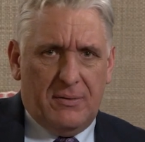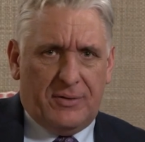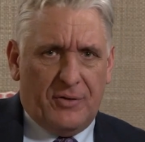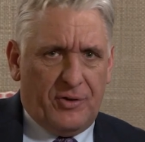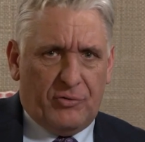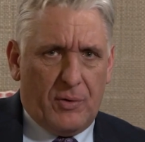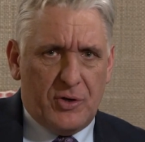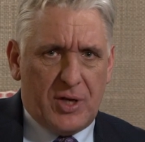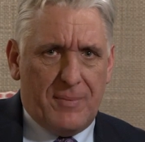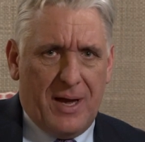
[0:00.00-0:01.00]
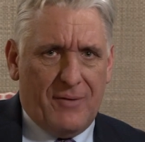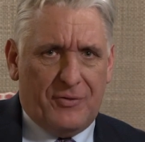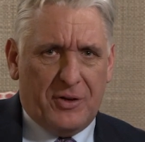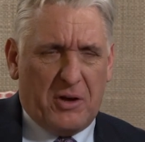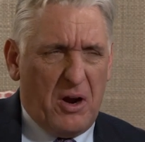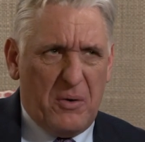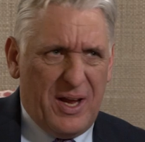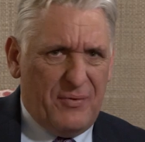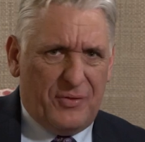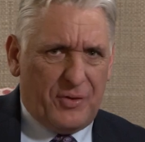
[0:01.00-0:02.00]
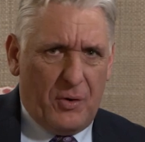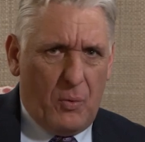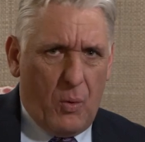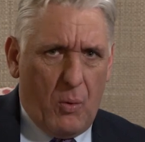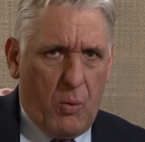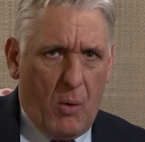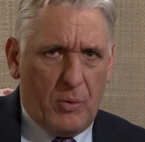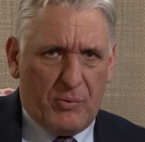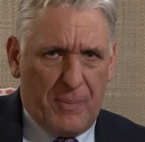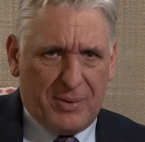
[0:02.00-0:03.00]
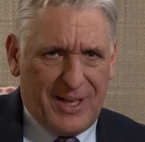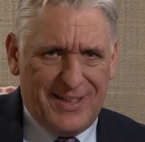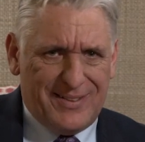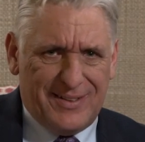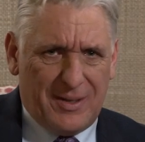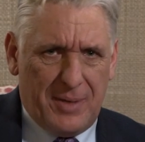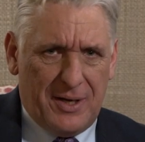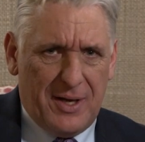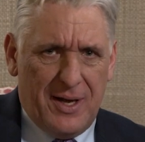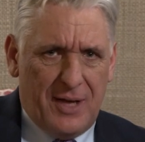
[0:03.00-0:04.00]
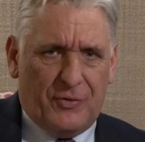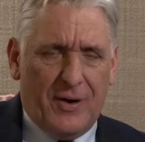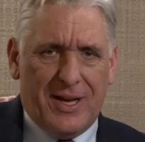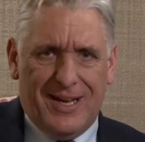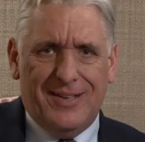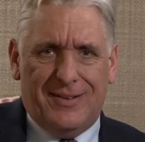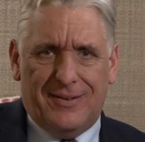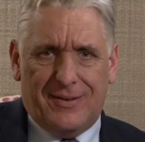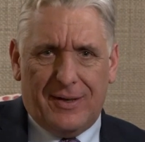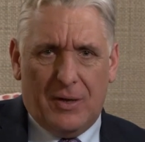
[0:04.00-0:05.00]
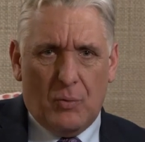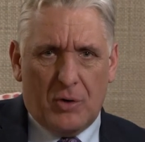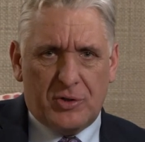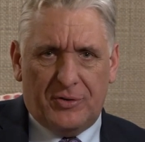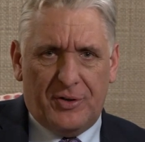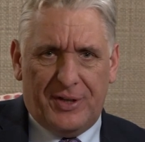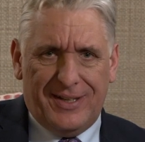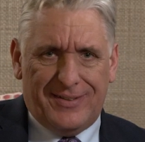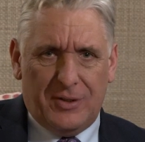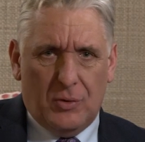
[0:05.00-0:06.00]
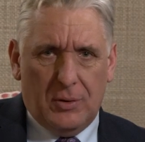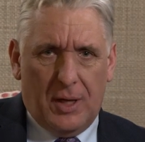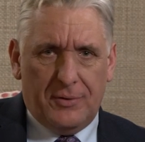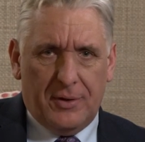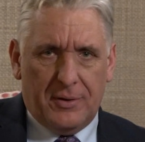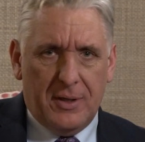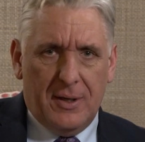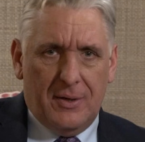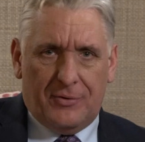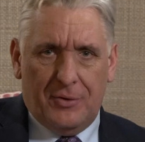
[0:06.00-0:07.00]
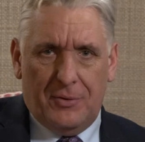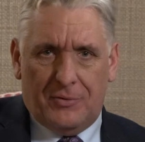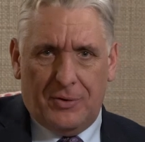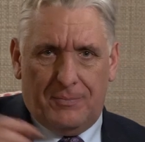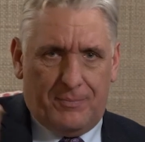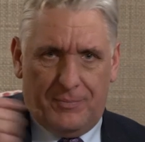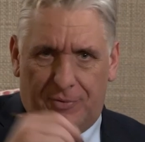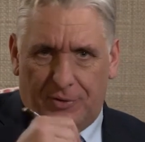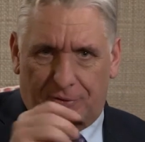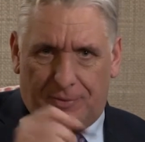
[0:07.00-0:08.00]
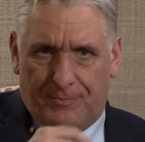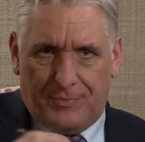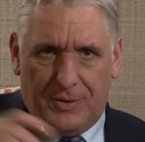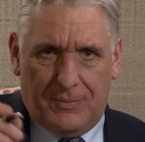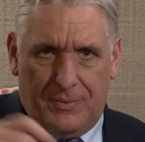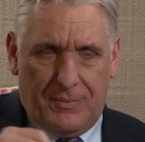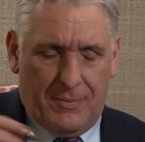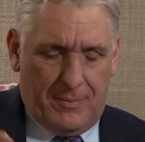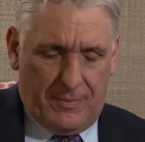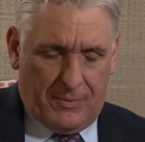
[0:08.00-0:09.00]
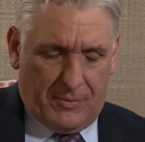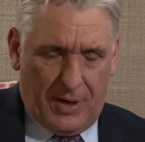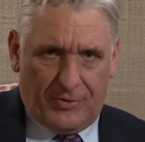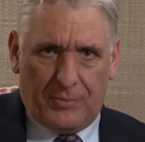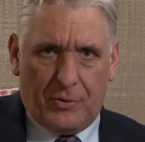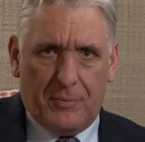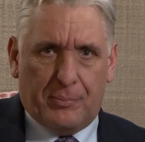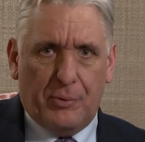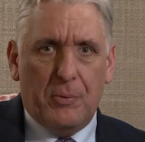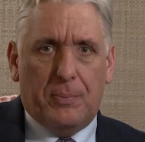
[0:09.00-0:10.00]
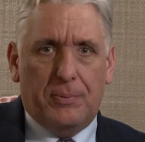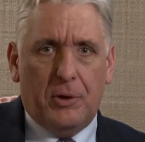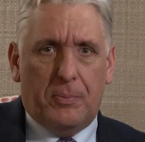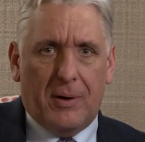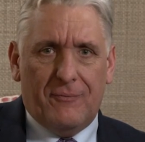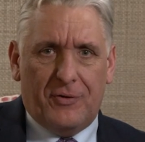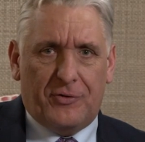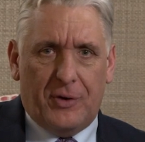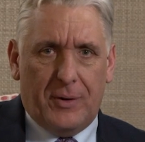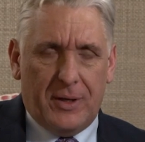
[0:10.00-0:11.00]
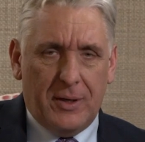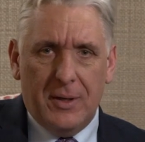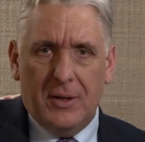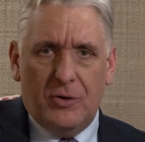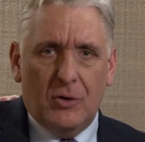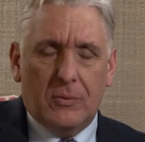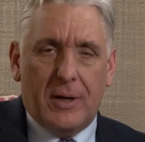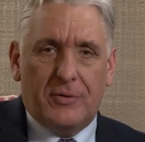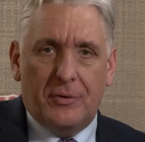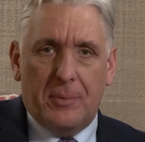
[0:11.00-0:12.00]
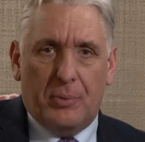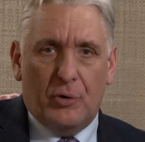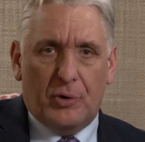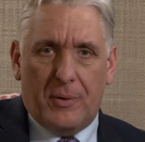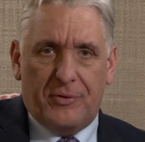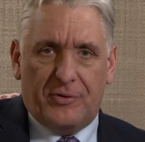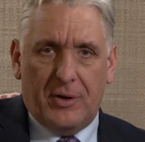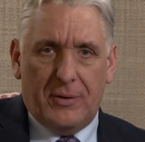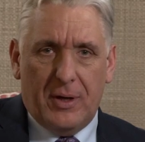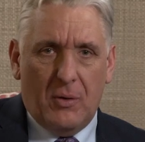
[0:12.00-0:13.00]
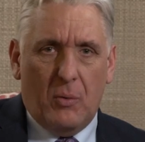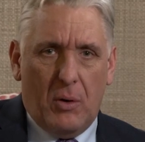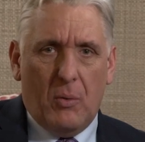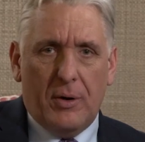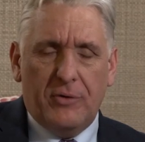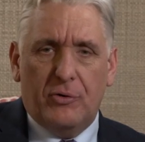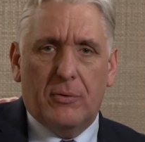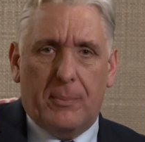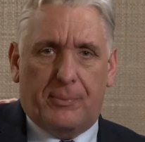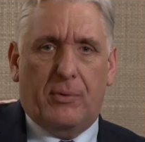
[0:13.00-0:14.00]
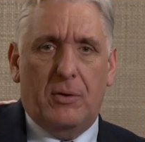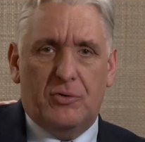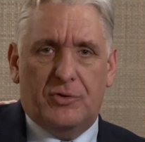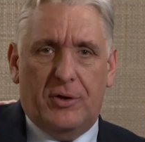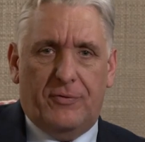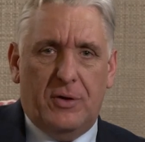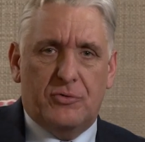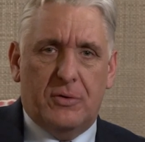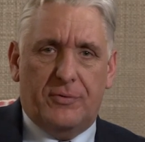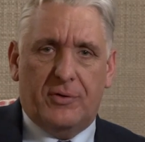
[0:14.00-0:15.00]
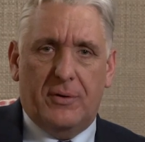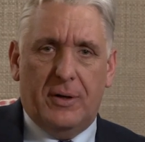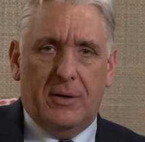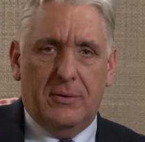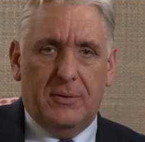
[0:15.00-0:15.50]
does this regime have to go? If so, what would replace it? I mean, it's very easy sitting in Washington, D.C. or London to just create some sort of blueprint for Syria. You're right on the border with Syria. What is your approach to the future of Syria?